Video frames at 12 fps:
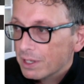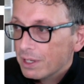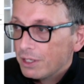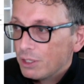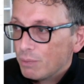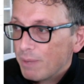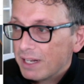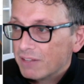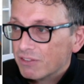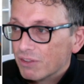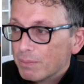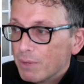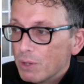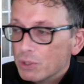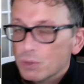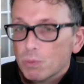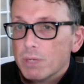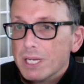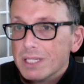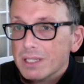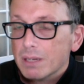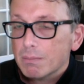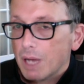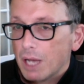you made it so the most
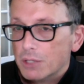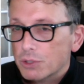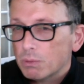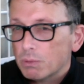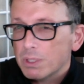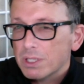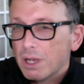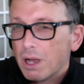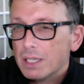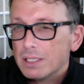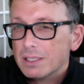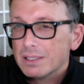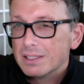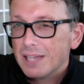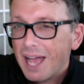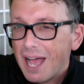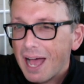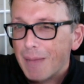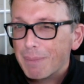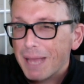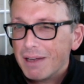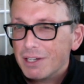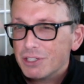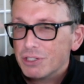recent module was on top?
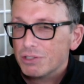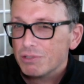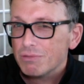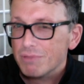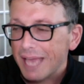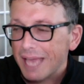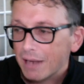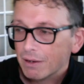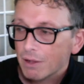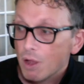How did you do that?